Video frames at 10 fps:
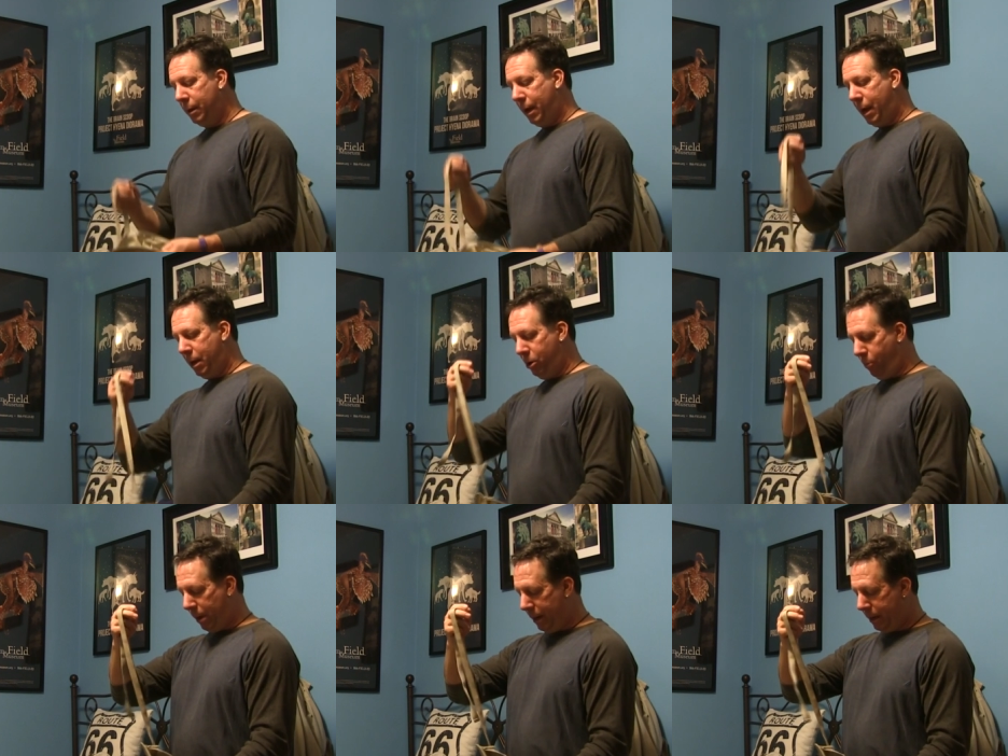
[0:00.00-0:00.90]
And you
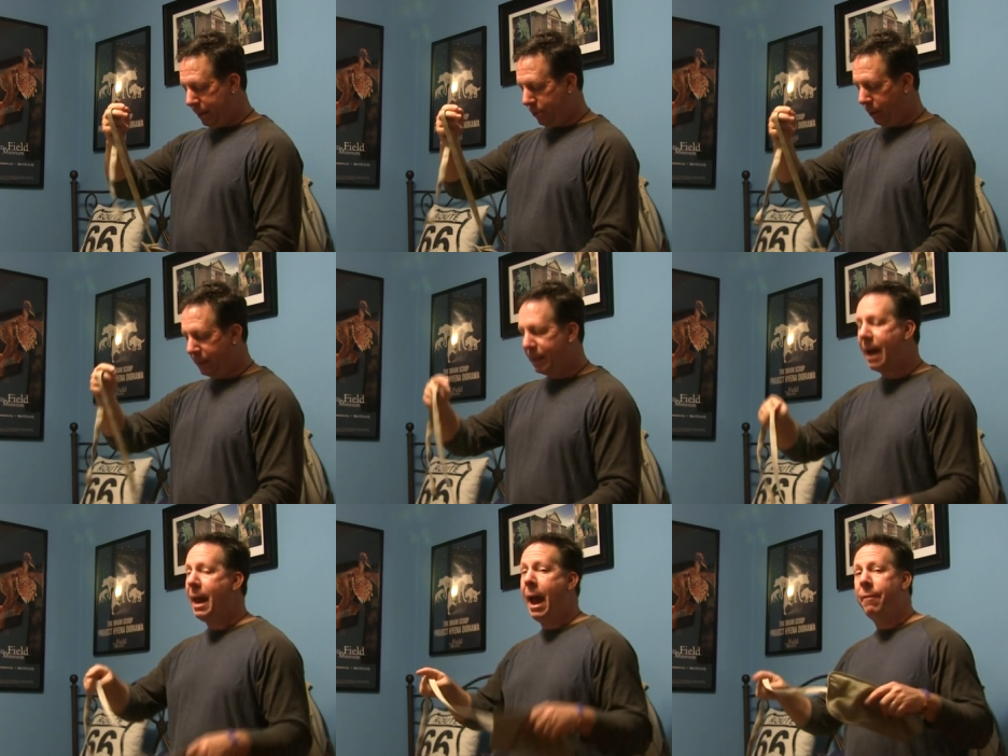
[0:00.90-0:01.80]
want to, of course,
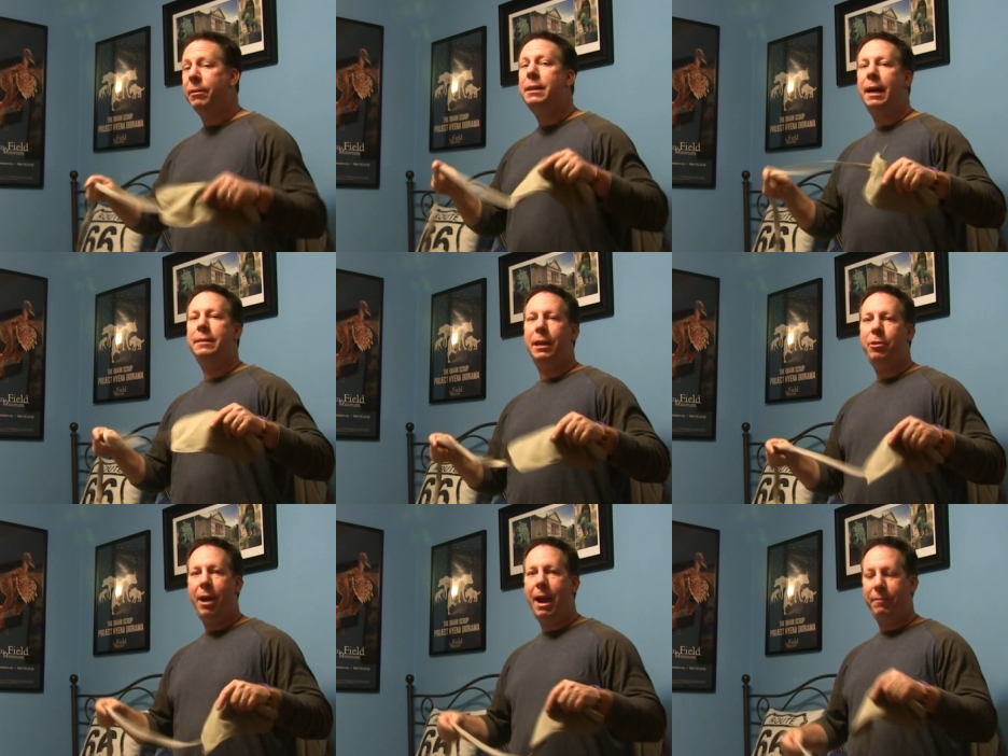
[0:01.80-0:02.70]
not advertise that
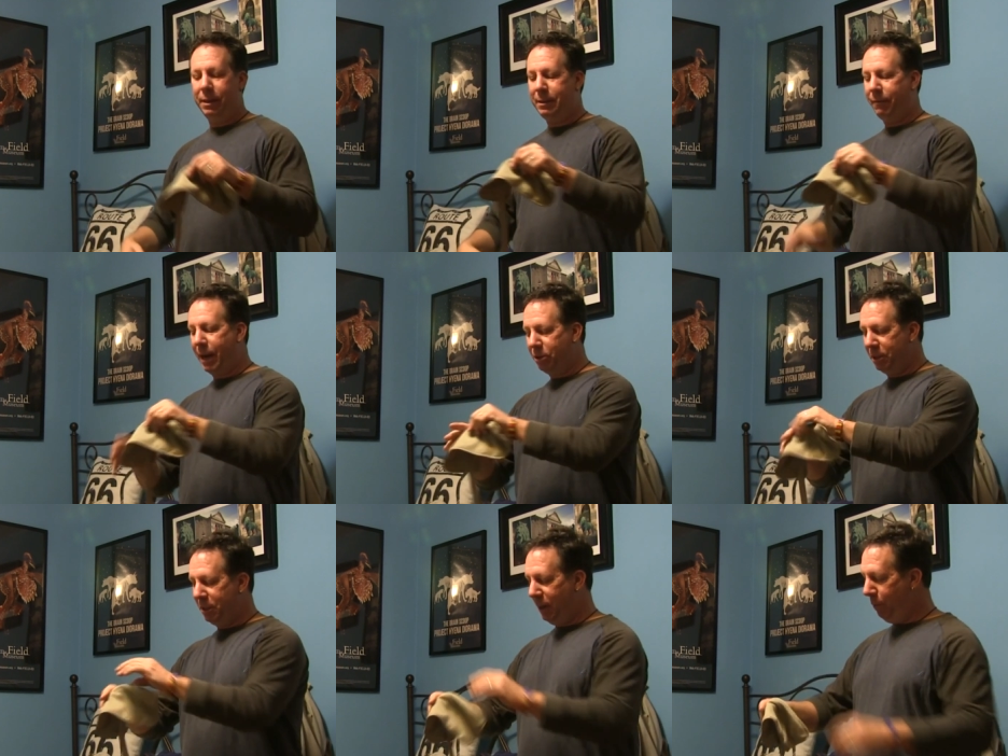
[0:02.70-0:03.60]
you have this. I've
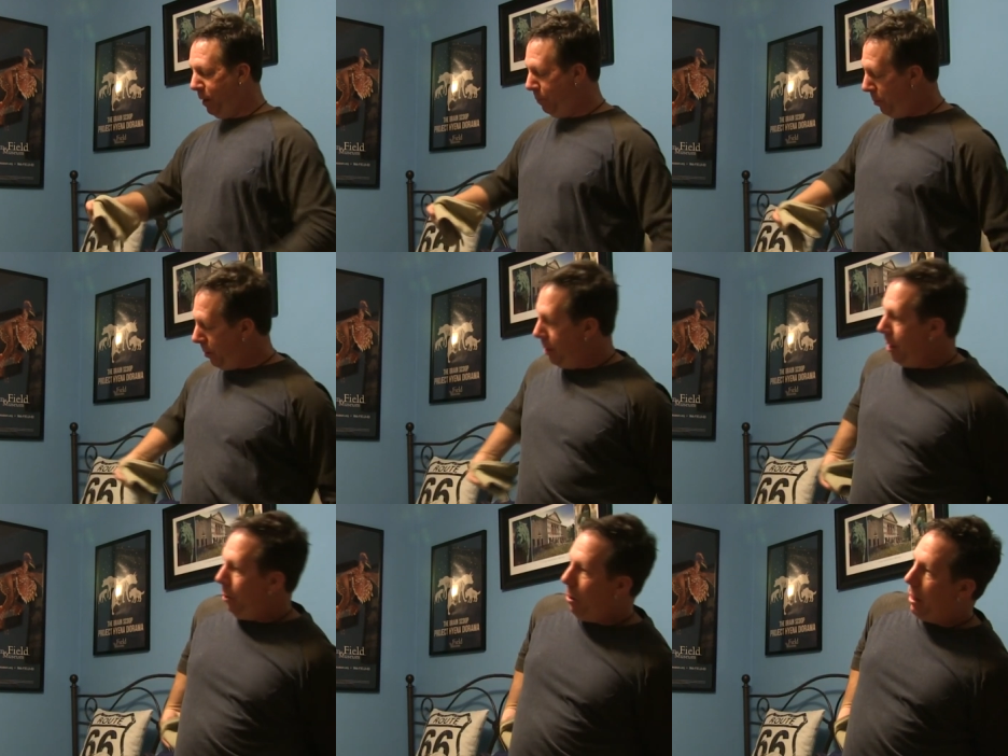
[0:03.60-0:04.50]
actually seen people
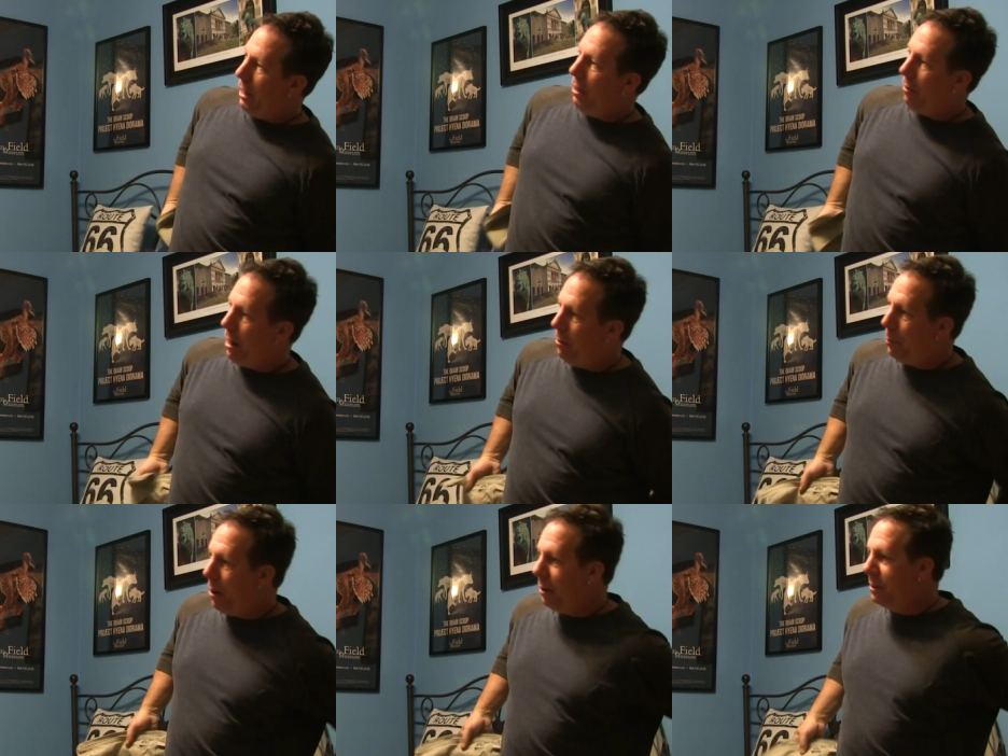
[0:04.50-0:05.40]
walking
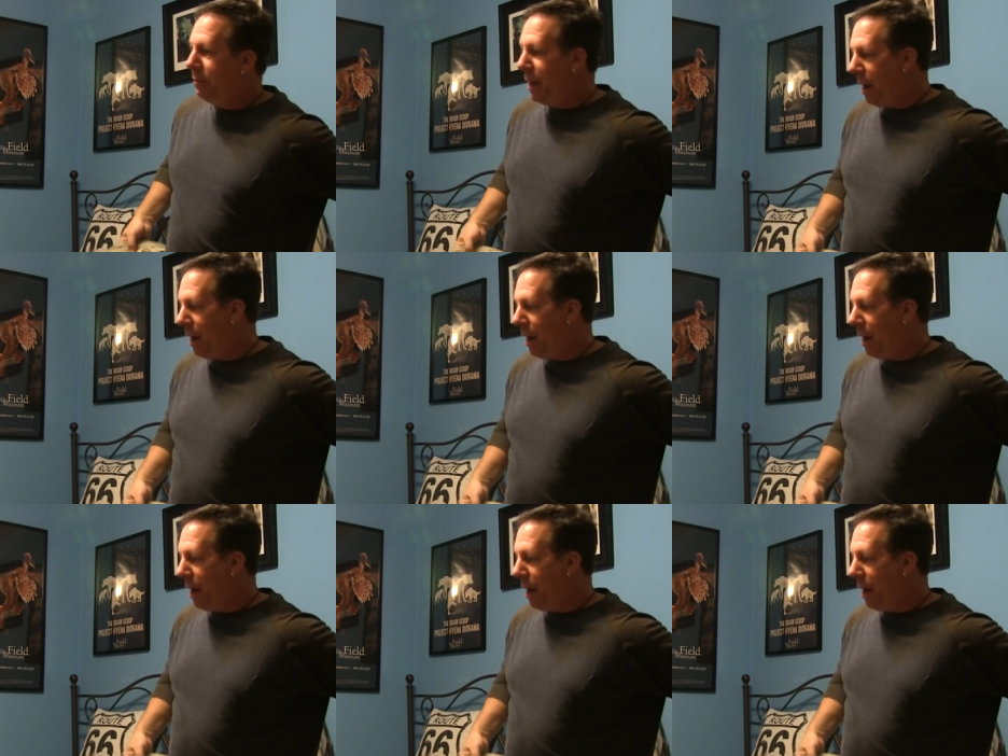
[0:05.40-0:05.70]
around parts of